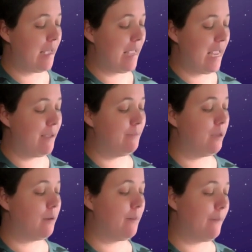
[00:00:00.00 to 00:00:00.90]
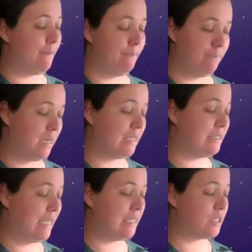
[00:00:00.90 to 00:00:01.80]
m plus
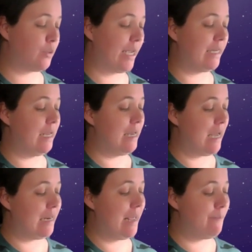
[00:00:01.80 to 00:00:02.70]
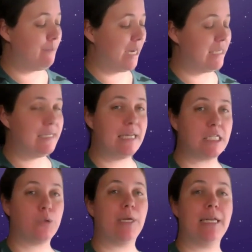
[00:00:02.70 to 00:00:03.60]
n squared and m minus n
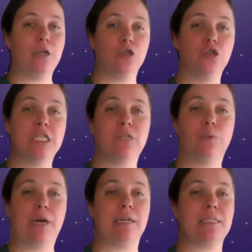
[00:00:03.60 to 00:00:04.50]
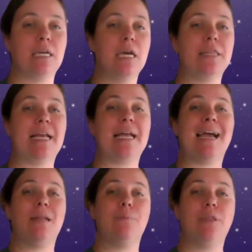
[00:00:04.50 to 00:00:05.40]
squared in your two sets of brackets, they
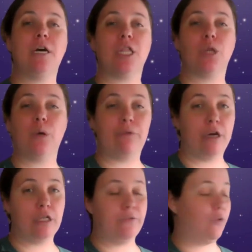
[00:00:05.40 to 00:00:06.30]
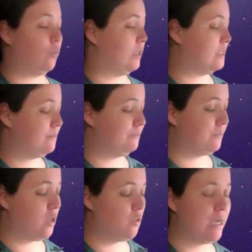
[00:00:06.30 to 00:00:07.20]
can be the other way around if you want.
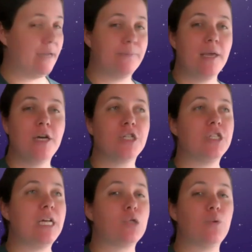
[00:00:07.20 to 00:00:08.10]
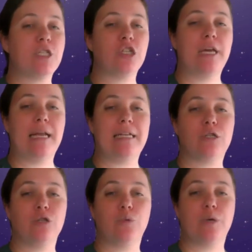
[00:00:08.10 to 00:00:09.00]
Okay, so that's question A. Let's go
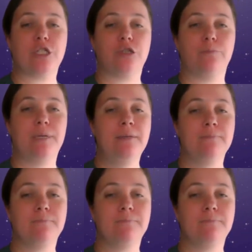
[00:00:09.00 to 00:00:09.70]
on to question B.